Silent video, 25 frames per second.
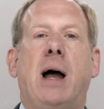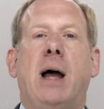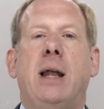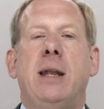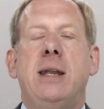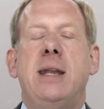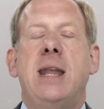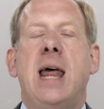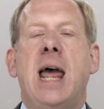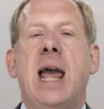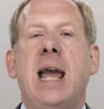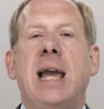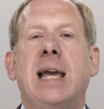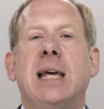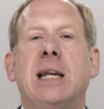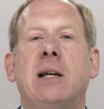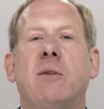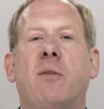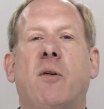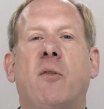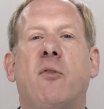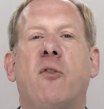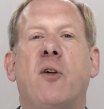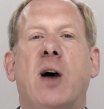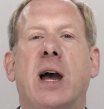
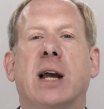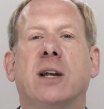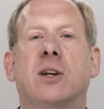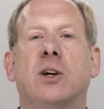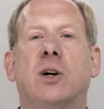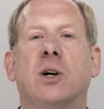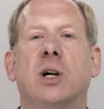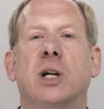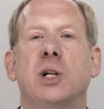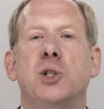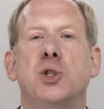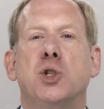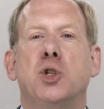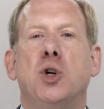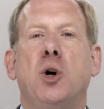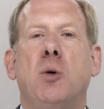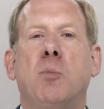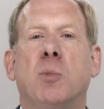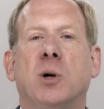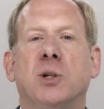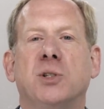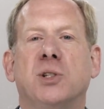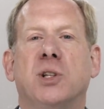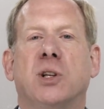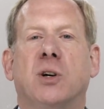negative effect on
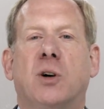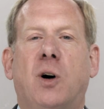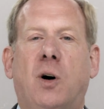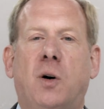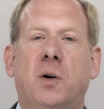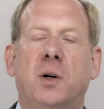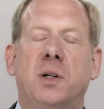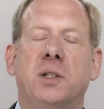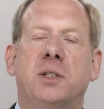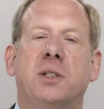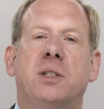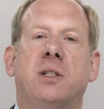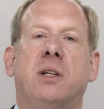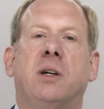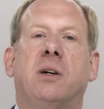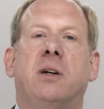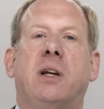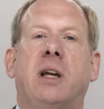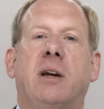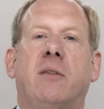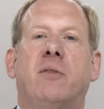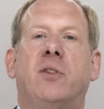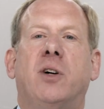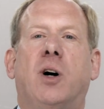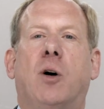consumers. The goal is to
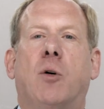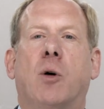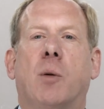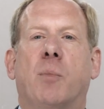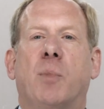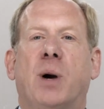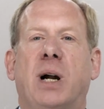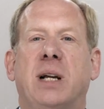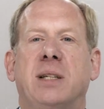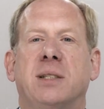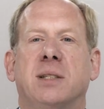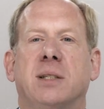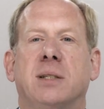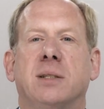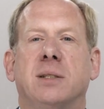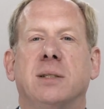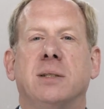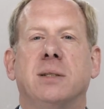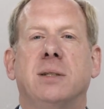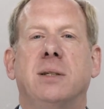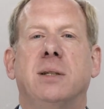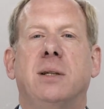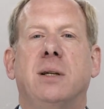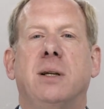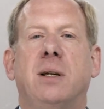give lower
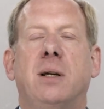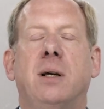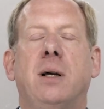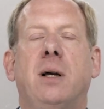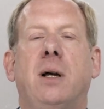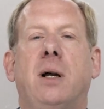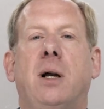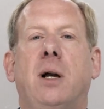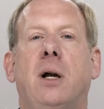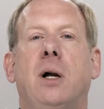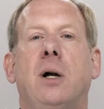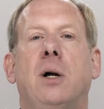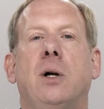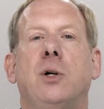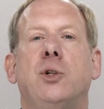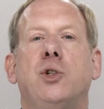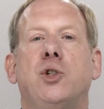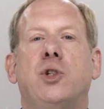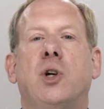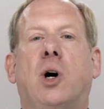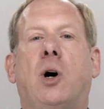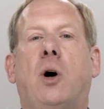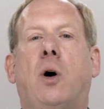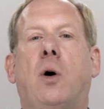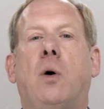prices.
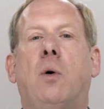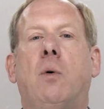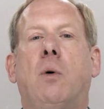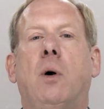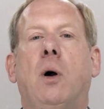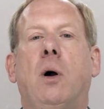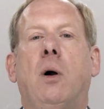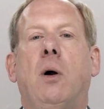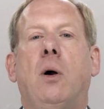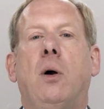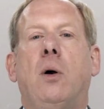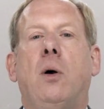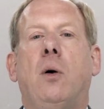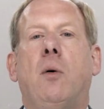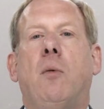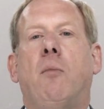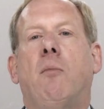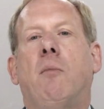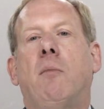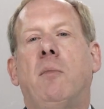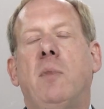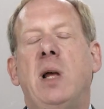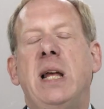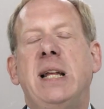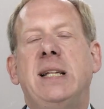So
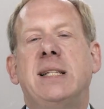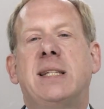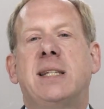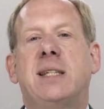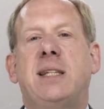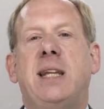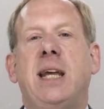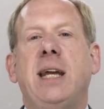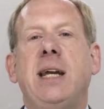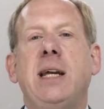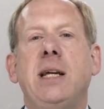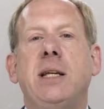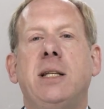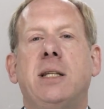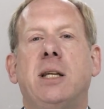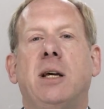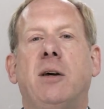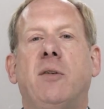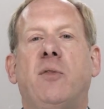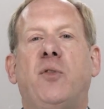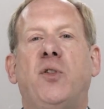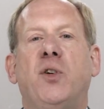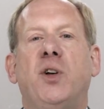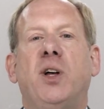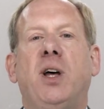
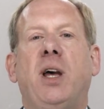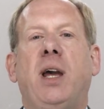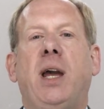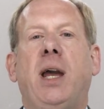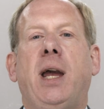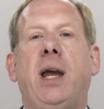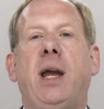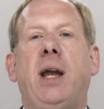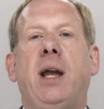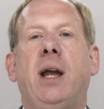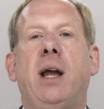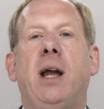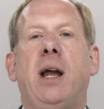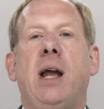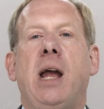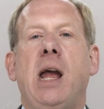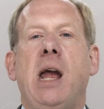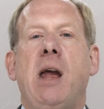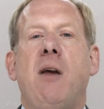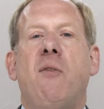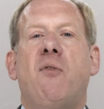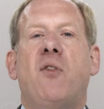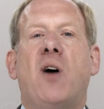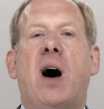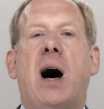instinctively,
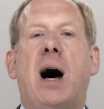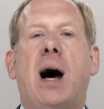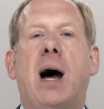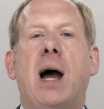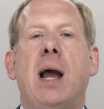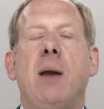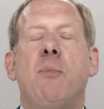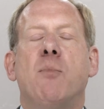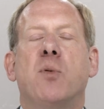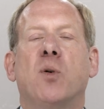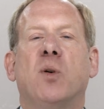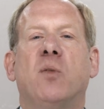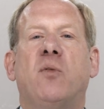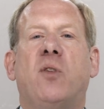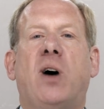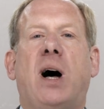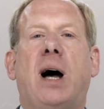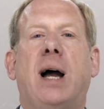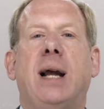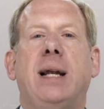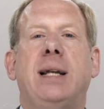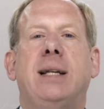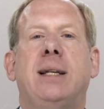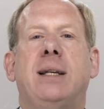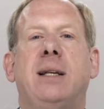if I
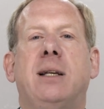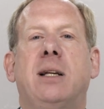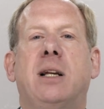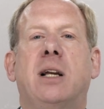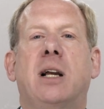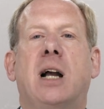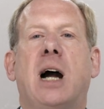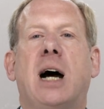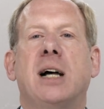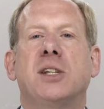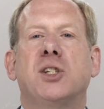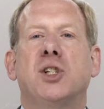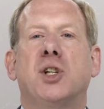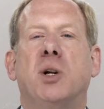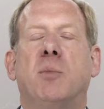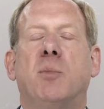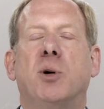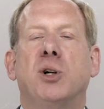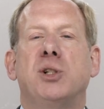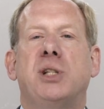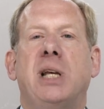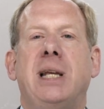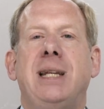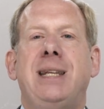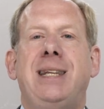provide
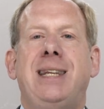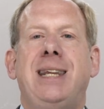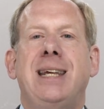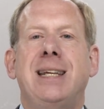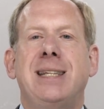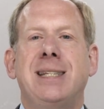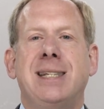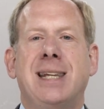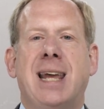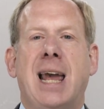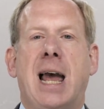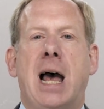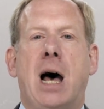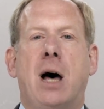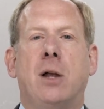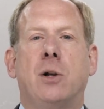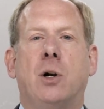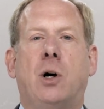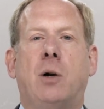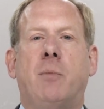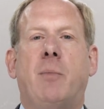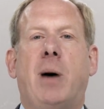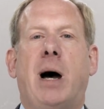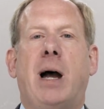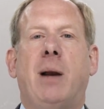customers a discount
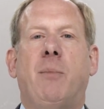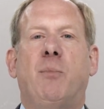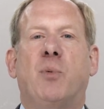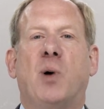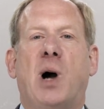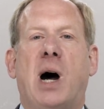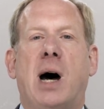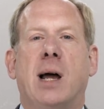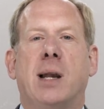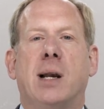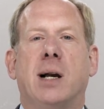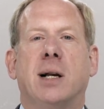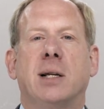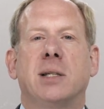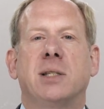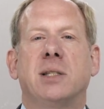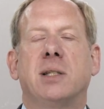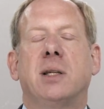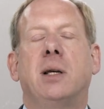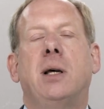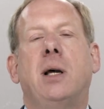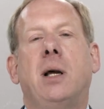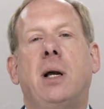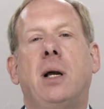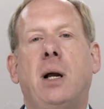on my
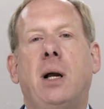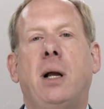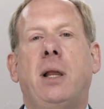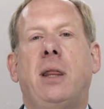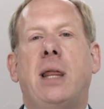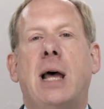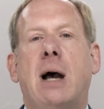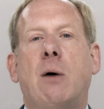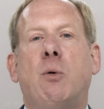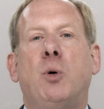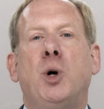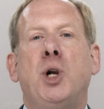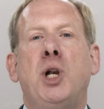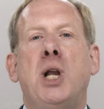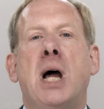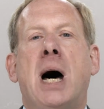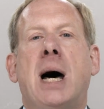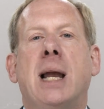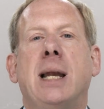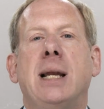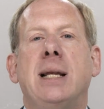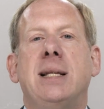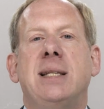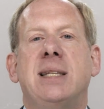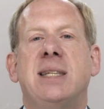products, that would
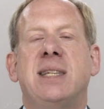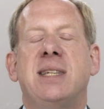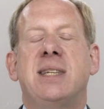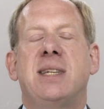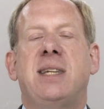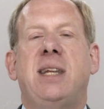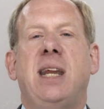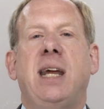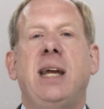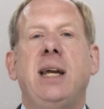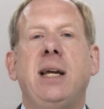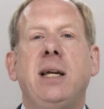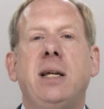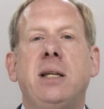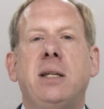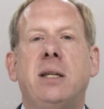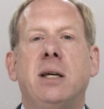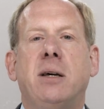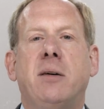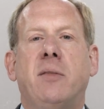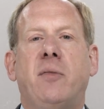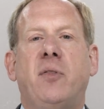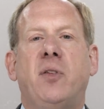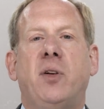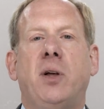not
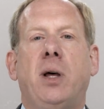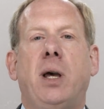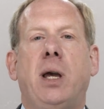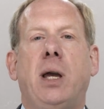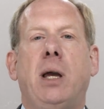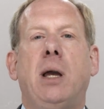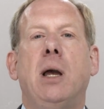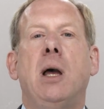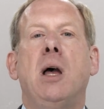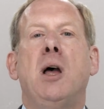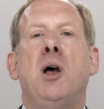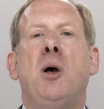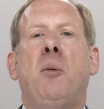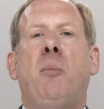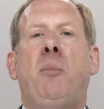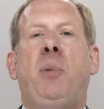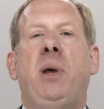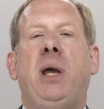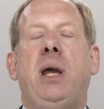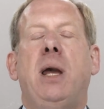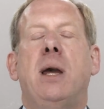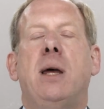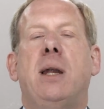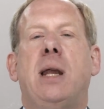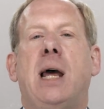instinctively
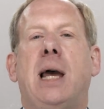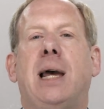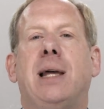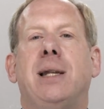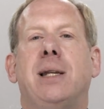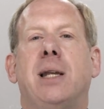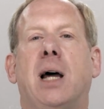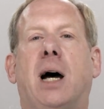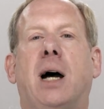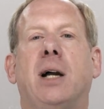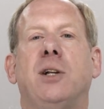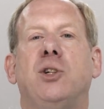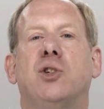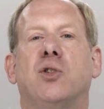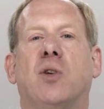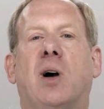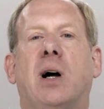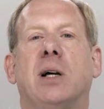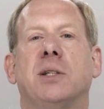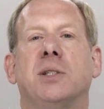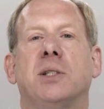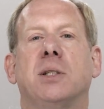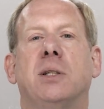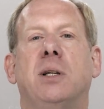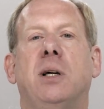be an
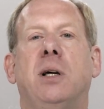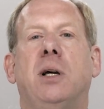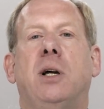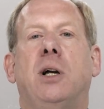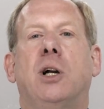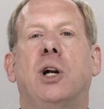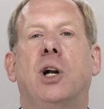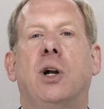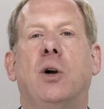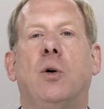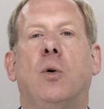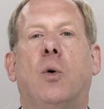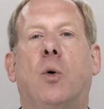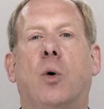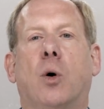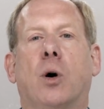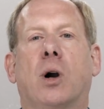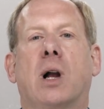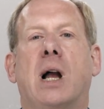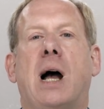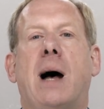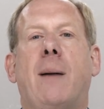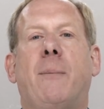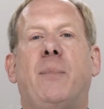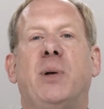antitrust or
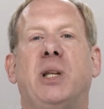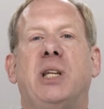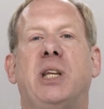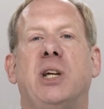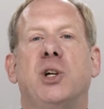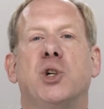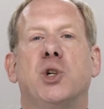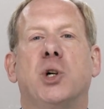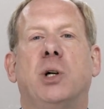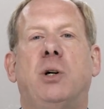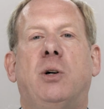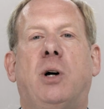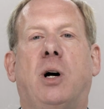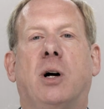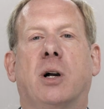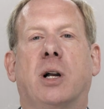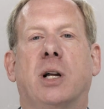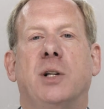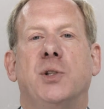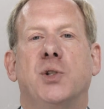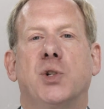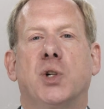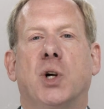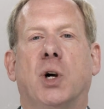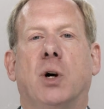competition law
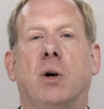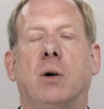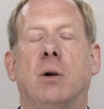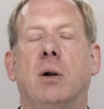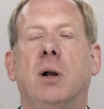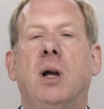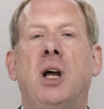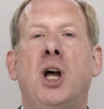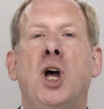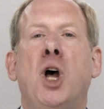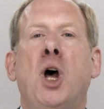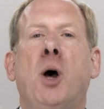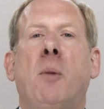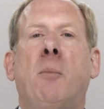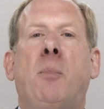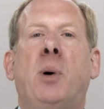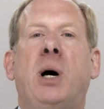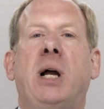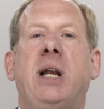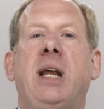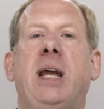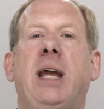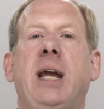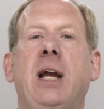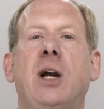concern.
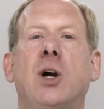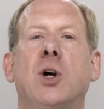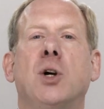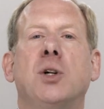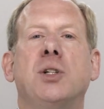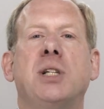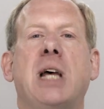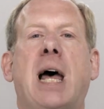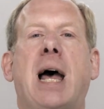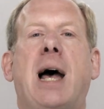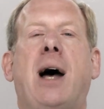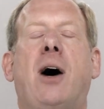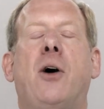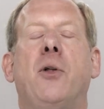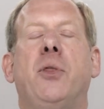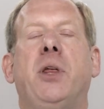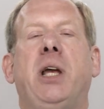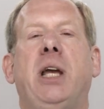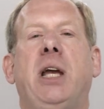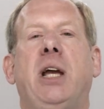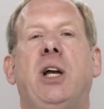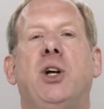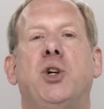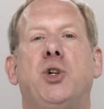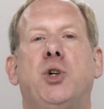But here's how
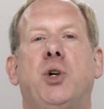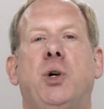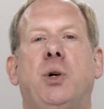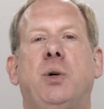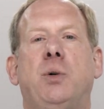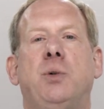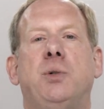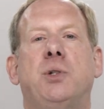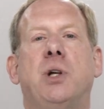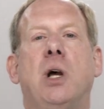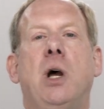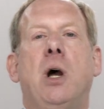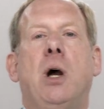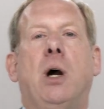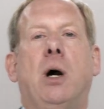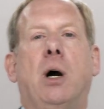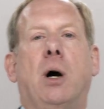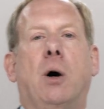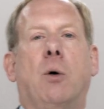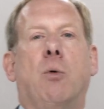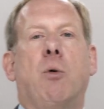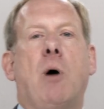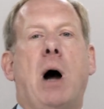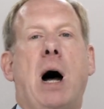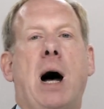the issues
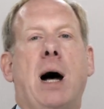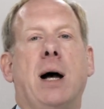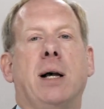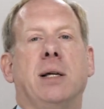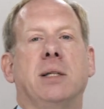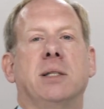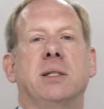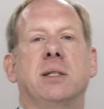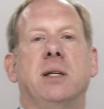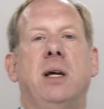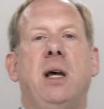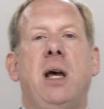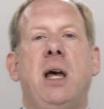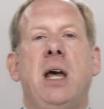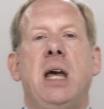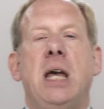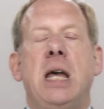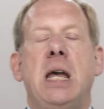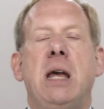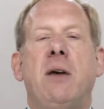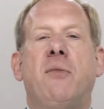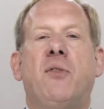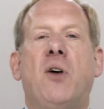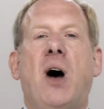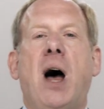arise.
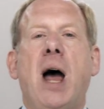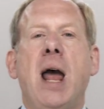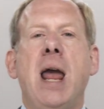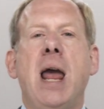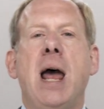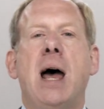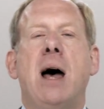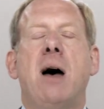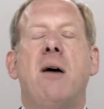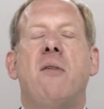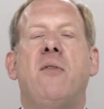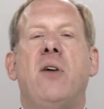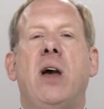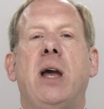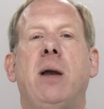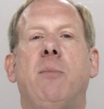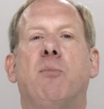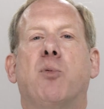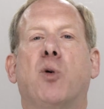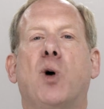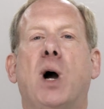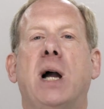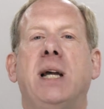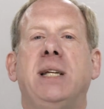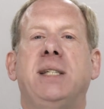If I have a
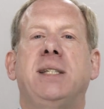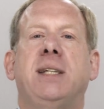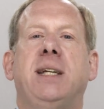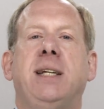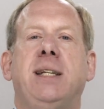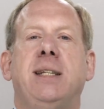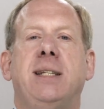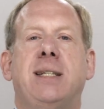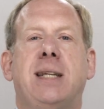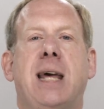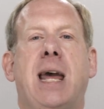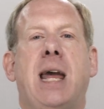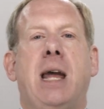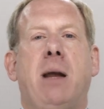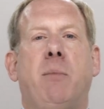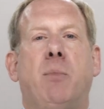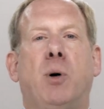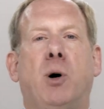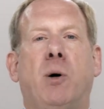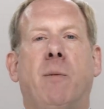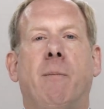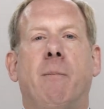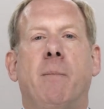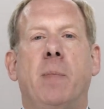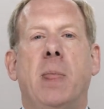pricing
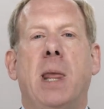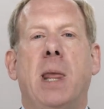table